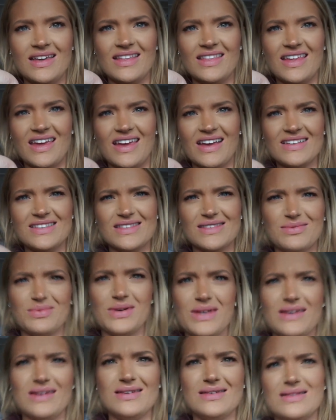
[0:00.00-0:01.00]
Like, it's
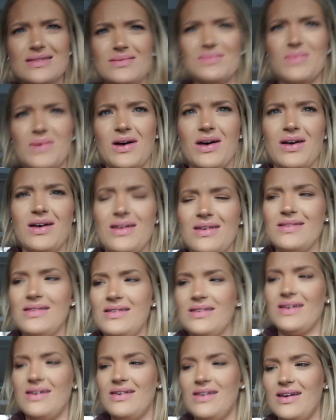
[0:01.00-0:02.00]
really small,
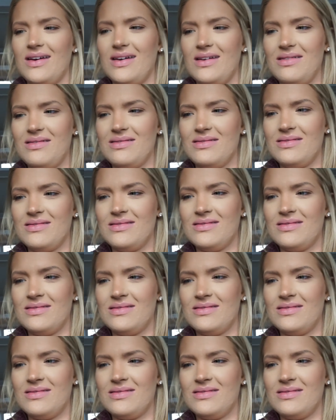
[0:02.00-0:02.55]
okay.